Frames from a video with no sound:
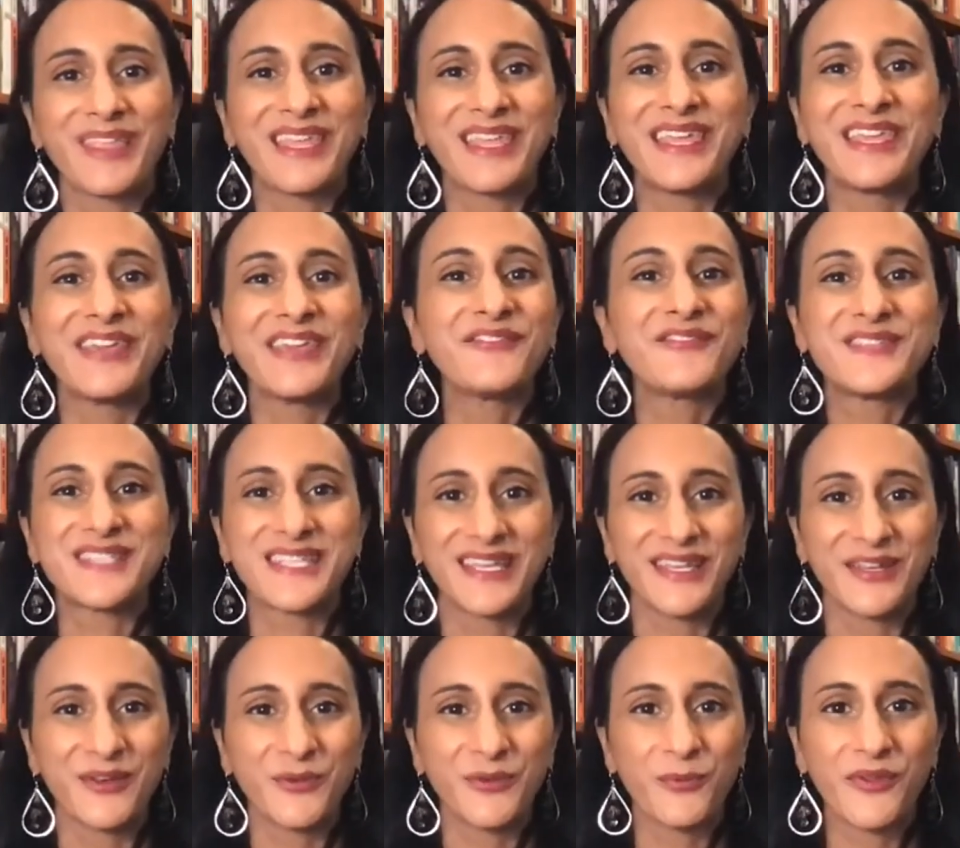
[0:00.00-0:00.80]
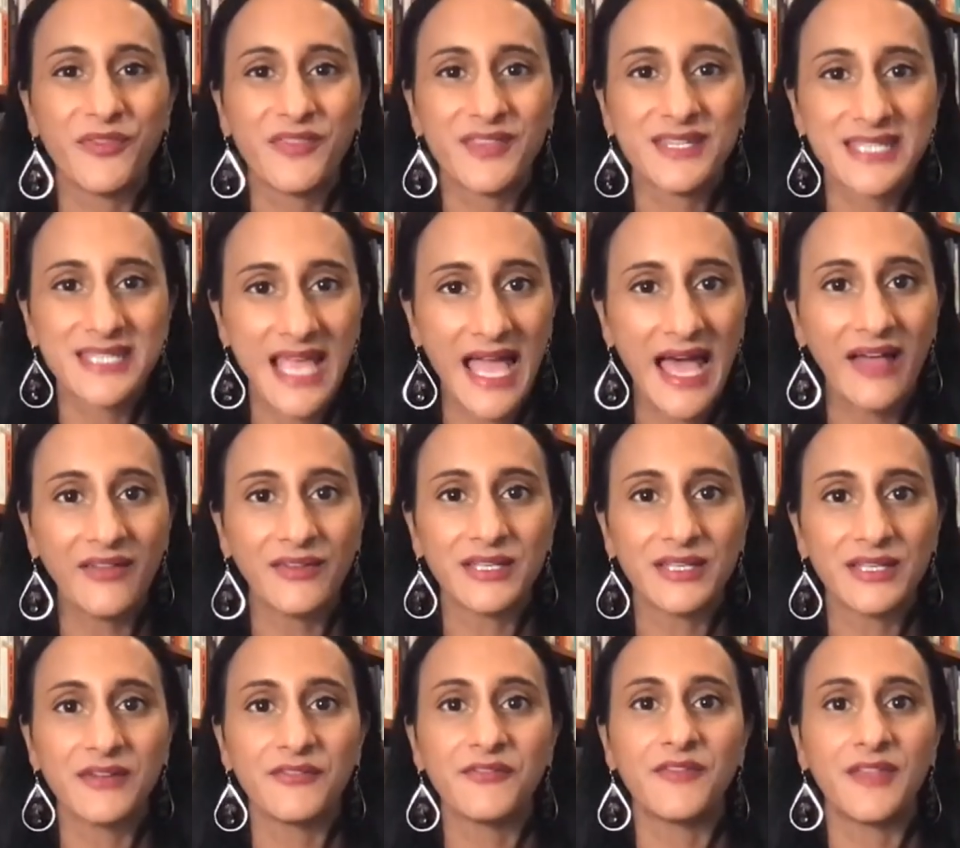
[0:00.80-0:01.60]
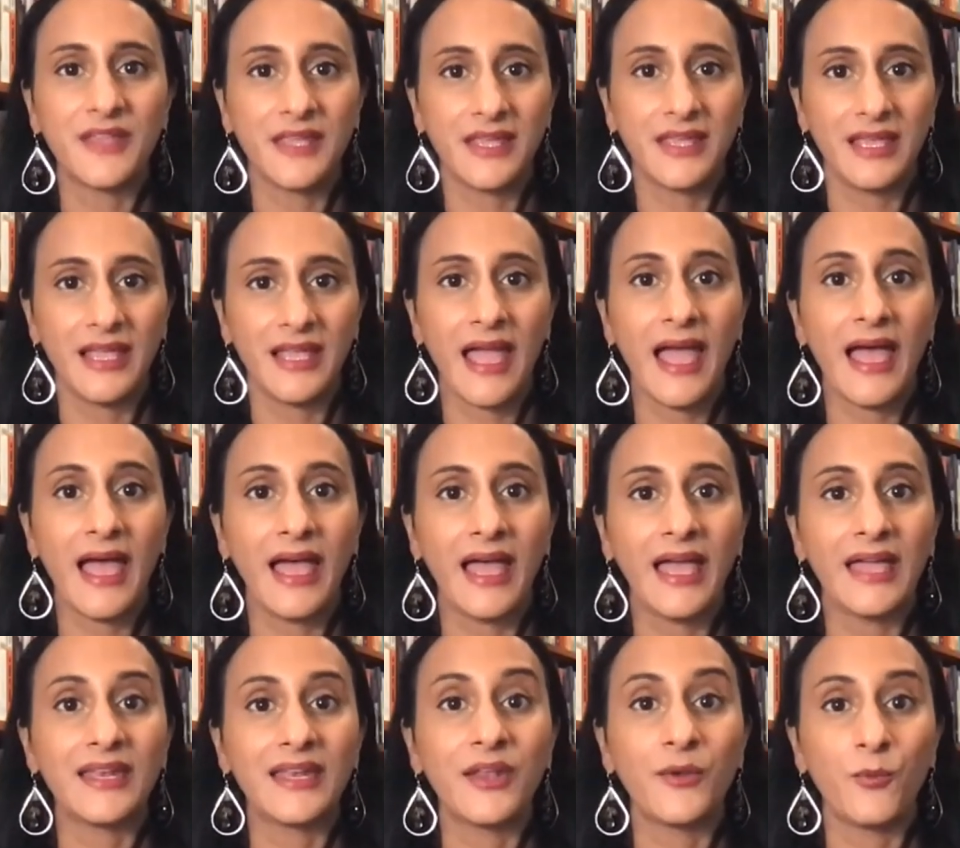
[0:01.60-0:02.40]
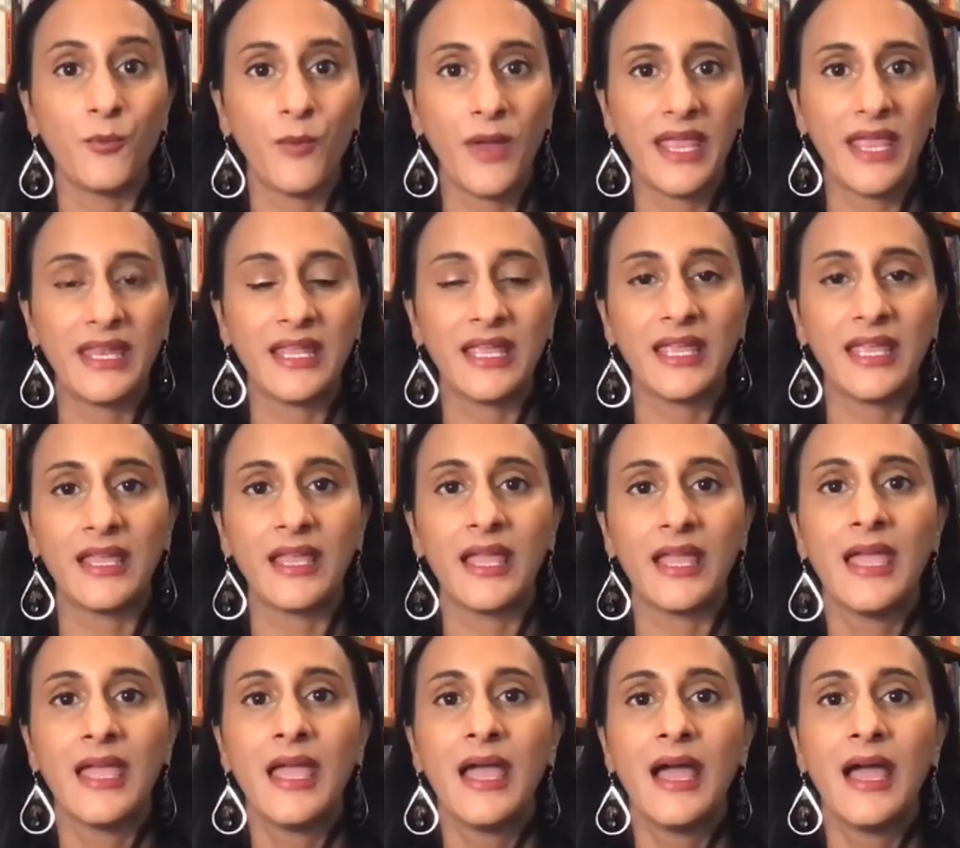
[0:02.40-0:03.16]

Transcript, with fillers: gifted with the talent of thinking ahead and waiting.